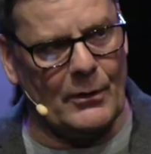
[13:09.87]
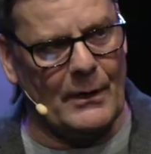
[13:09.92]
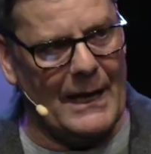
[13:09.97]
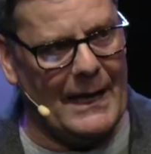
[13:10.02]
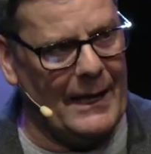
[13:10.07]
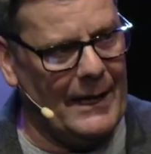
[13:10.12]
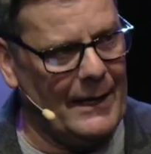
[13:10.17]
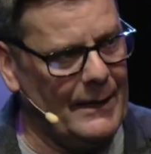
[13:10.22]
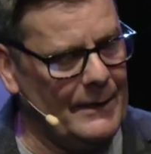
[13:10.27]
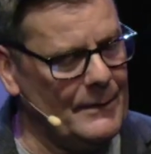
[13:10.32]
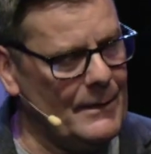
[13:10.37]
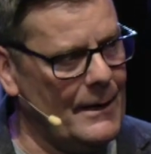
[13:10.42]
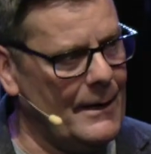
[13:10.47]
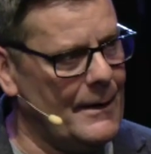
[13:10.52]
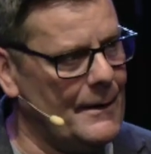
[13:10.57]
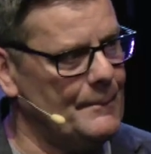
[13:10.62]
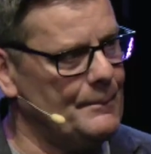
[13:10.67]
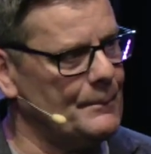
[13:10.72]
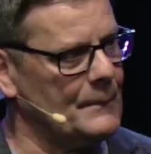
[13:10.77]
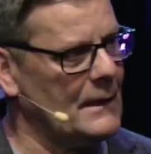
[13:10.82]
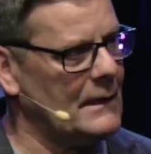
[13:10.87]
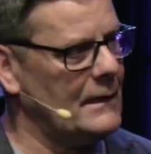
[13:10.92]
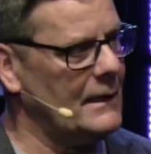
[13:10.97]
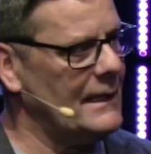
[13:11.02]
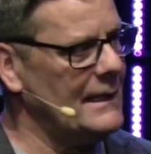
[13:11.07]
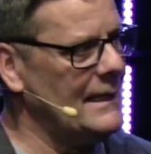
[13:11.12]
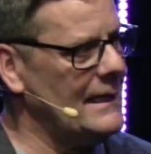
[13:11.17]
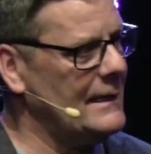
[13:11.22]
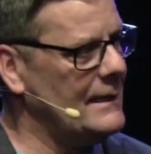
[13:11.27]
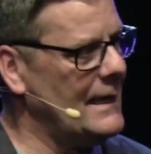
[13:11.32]
and
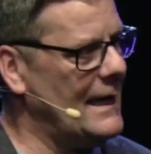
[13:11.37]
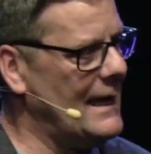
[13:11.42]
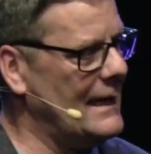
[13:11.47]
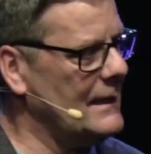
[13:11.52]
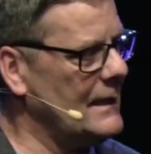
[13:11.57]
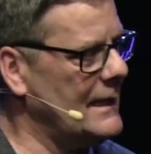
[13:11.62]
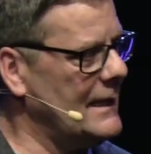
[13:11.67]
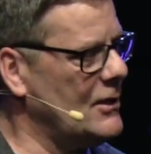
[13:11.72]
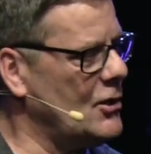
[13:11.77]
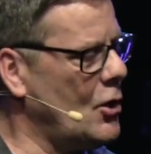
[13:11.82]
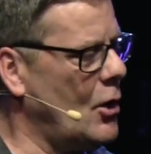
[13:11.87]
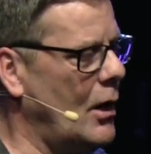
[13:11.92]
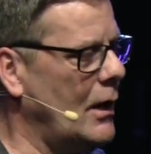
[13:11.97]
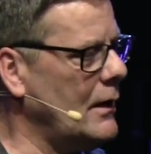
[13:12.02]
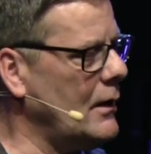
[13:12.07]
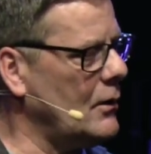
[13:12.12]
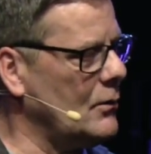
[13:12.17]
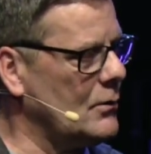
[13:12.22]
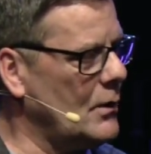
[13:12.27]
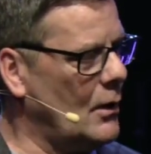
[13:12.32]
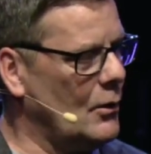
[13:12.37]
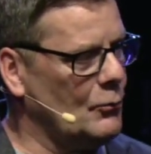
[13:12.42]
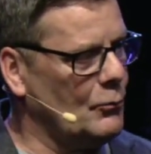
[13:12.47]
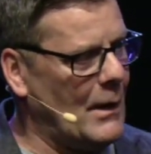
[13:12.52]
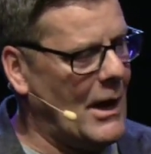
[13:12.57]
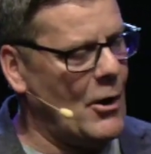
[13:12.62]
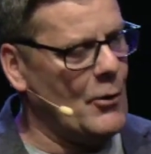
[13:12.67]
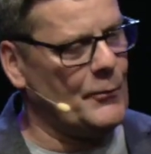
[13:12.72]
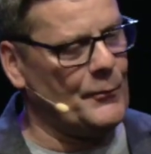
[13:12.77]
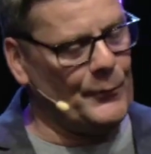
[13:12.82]
he caught a
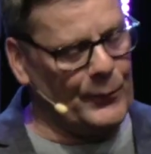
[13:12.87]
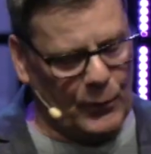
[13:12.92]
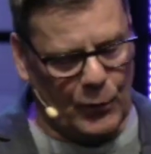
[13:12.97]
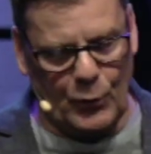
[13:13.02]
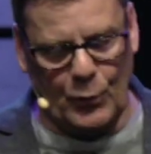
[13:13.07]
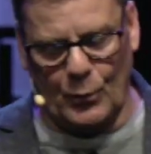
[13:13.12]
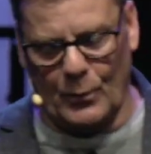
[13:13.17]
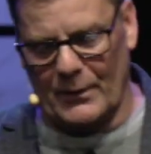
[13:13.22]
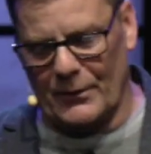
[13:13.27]
rare flu,